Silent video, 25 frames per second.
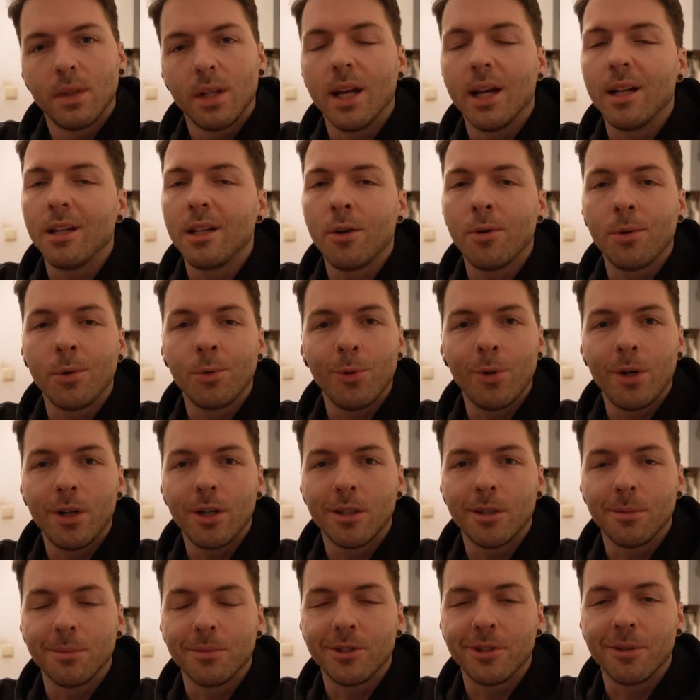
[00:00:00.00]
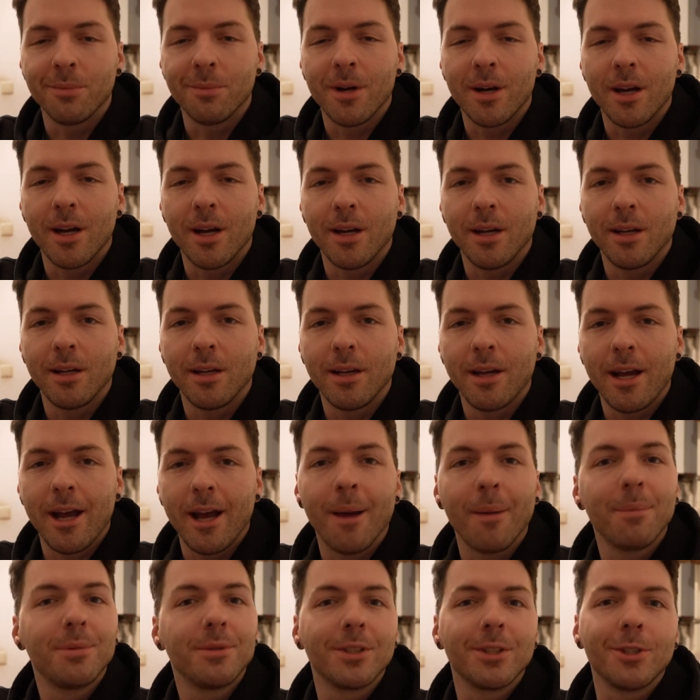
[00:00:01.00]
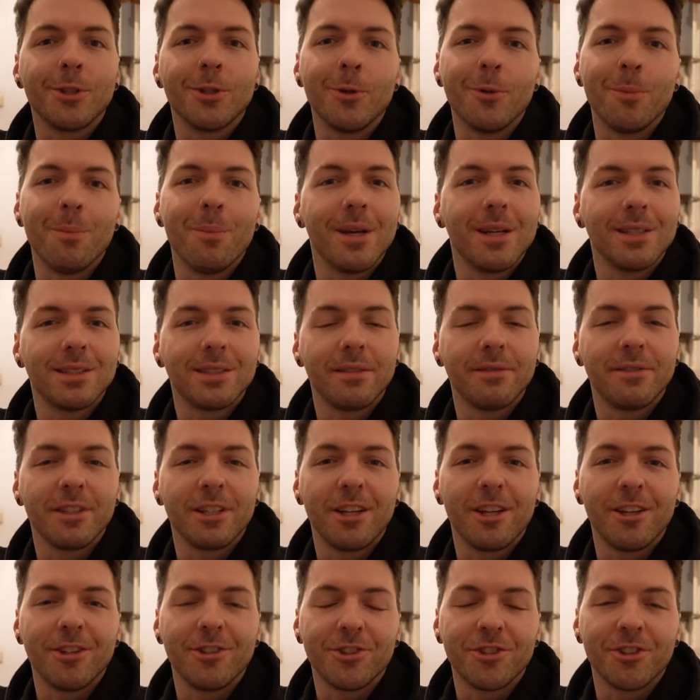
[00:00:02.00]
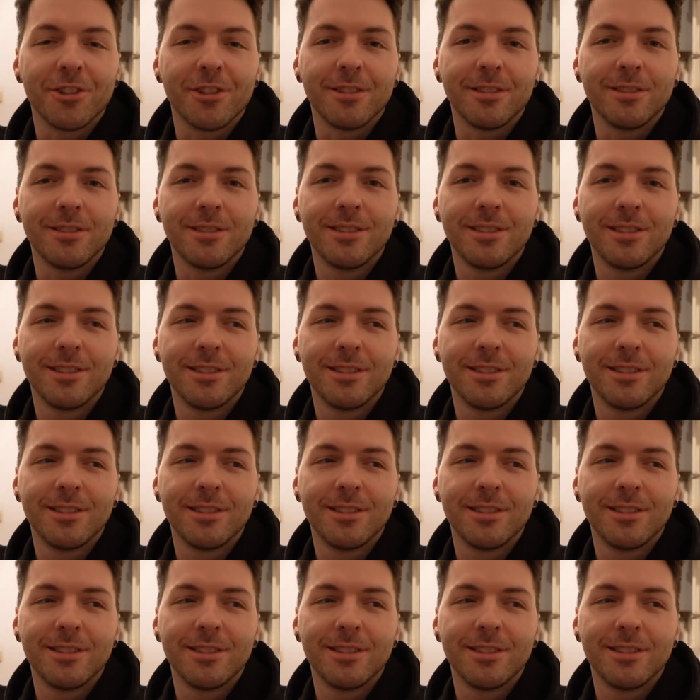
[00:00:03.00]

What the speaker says: Hello and welcome to my absolute mess of a kitchen.